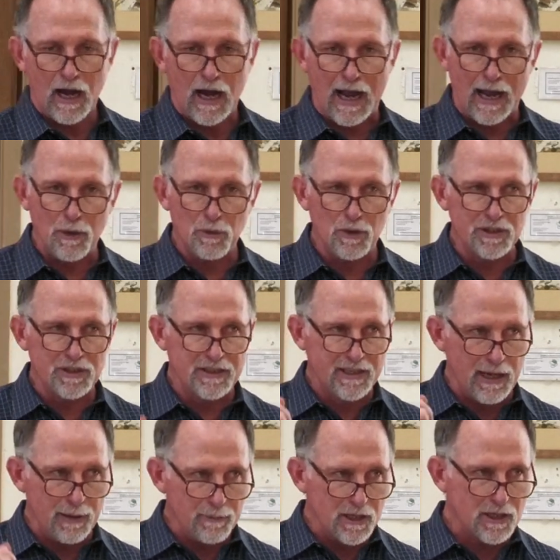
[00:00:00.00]
I will
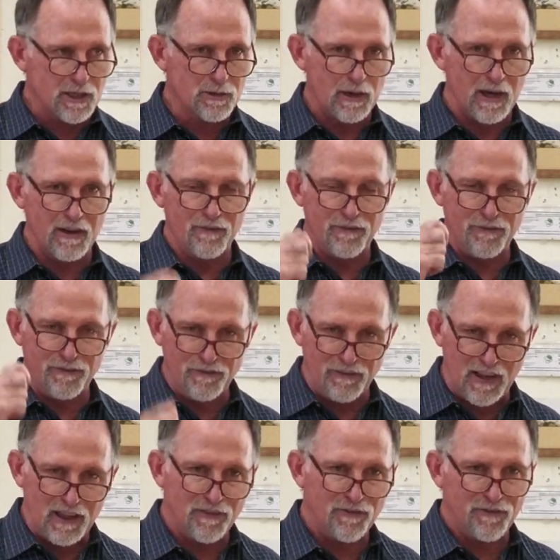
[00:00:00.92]
demonstrate
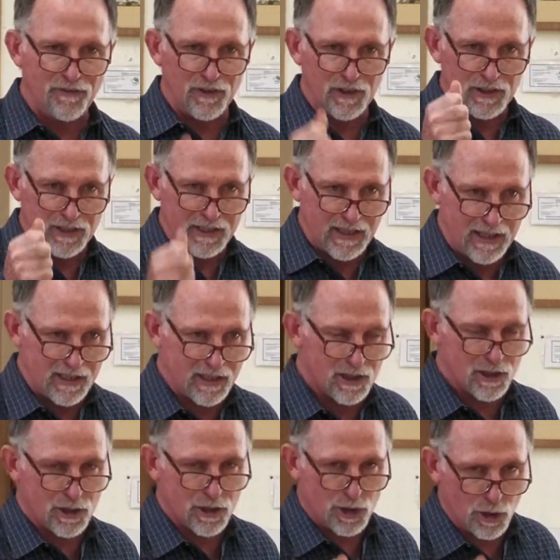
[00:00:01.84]

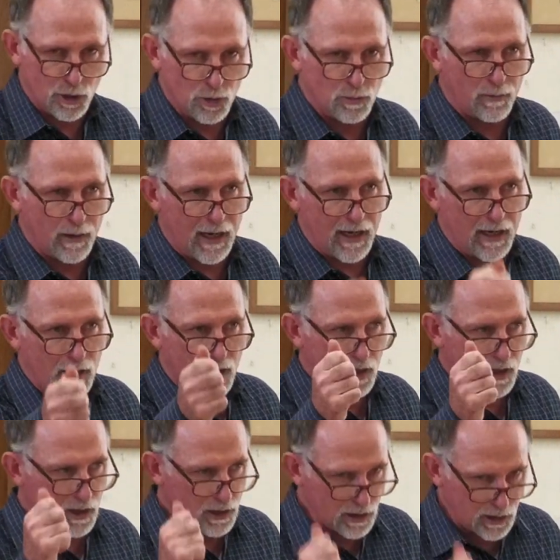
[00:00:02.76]
faithfulness to my
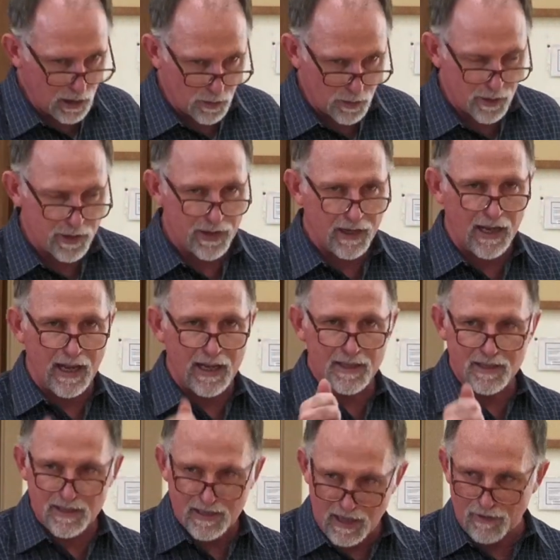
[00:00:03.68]
Lord
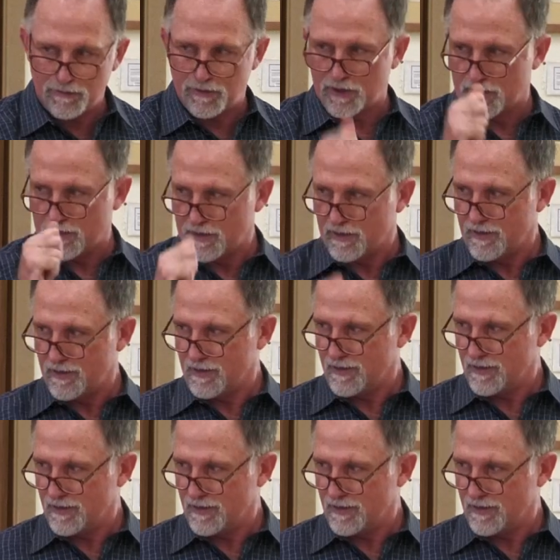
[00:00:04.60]
and Savior.